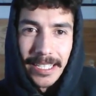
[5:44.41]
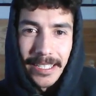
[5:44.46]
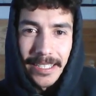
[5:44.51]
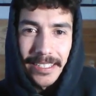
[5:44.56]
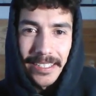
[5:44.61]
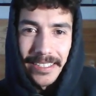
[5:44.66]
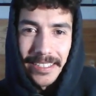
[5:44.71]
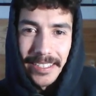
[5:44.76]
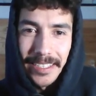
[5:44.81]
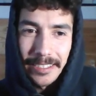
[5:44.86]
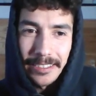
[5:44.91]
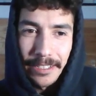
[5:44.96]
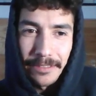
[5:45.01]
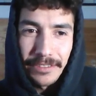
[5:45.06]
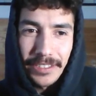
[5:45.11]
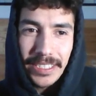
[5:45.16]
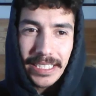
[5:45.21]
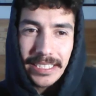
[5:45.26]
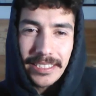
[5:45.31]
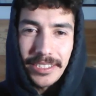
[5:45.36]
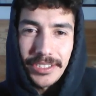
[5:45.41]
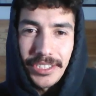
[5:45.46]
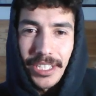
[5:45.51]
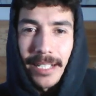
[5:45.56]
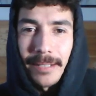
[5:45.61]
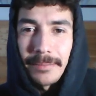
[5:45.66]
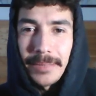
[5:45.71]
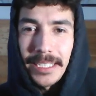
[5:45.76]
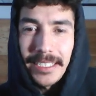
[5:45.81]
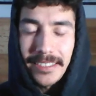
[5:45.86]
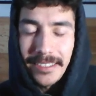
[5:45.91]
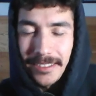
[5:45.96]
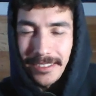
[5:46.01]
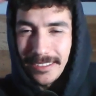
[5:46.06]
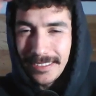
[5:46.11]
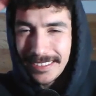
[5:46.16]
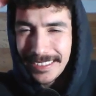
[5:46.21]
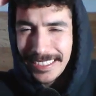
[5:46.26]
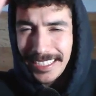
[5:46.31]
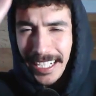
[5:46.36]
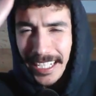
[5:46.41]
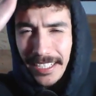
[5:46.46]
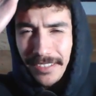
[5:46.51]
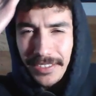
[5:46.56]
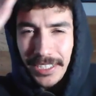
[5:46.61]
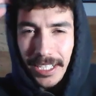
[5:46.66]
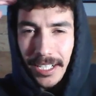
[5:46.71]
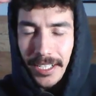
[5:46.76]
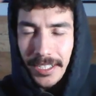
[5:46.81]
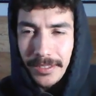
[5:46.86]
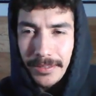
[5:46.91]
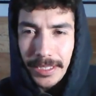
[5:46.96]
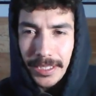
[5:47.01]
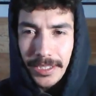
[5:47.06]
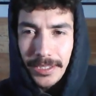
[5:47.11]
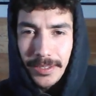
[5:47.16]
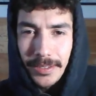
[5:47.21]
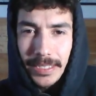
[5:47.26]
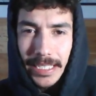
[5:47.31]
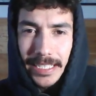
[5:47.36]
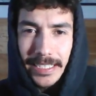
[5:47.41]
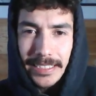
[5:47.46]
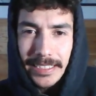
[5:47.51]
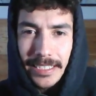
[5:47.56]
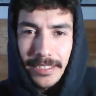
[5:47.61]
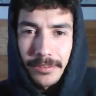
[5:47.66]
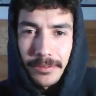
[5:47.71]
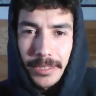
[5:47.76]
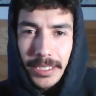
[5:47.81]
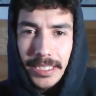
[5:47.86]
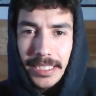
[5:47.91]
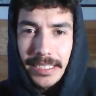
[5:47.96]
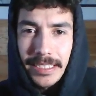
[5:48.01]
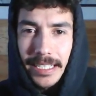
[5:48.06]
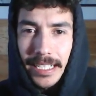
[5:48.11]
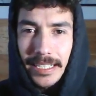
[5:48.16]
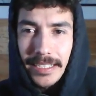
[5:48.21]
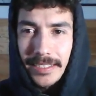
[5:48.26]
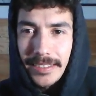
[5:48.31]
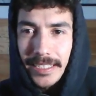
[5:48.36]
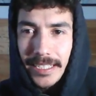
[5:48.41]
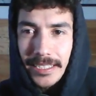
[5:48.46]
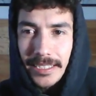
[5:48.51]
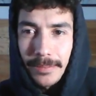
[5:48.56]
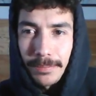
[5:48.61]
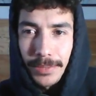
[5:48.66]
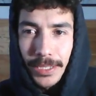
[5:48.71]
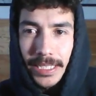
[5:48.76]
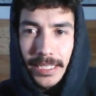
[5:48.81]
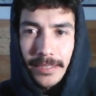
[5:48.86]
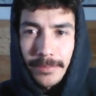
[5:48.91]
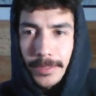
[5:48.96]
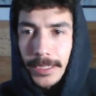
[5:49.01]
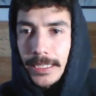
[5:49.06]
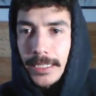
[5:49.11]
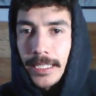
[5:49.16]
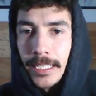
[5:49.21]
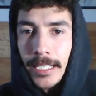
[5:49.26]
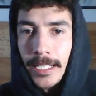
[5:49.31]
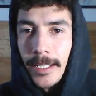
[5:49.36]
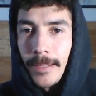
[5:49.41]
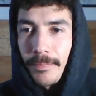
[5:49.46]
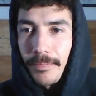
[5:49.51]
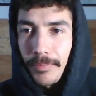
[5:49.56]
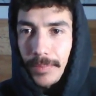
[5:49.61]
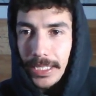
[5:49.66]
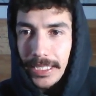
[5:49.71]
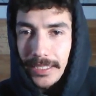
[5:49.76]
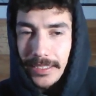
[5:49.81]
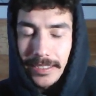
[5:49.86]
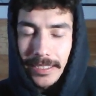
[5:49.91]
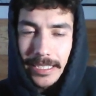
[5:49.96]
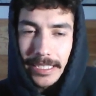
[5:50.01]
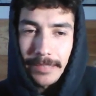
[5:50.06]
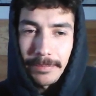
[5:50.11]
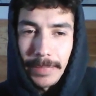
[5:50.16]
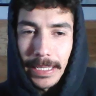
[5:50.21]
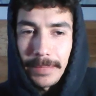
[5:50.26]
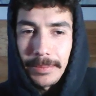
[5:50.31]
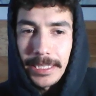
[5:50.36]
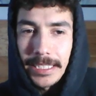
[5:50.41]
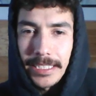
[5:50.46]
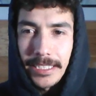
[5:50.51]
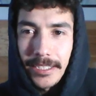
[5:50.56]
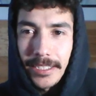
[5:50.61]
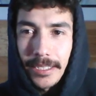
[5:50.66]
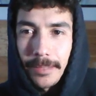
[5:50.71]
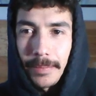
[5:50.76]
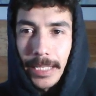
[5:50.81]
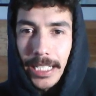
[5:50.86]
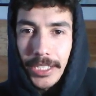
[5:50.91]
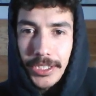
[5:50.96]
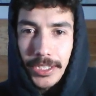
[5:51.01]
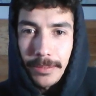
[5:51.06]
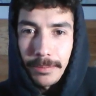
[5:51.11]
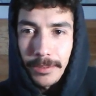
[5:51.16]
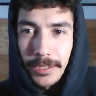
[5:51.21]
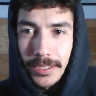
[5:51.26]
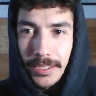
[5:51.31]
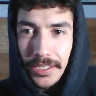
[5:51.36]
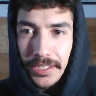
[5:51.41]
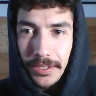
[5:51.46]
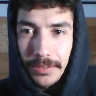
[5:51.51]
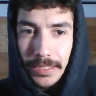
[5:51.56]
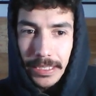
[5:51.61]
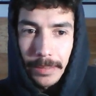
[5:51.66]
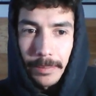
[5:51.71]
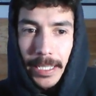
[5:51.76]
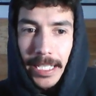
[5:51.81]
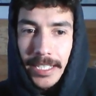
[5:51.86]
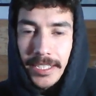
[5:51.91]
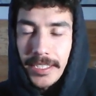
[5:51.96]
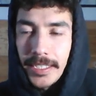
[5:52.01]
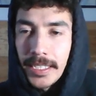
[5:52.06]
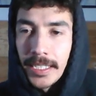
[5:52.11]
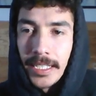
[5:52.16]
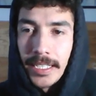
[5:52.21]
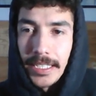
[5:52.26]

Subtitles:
So I feel like the Jambe's are kind of an auto-include, and it's a really nice deck to play them in, because like maybe you're in a matchup where it doesn't really matter.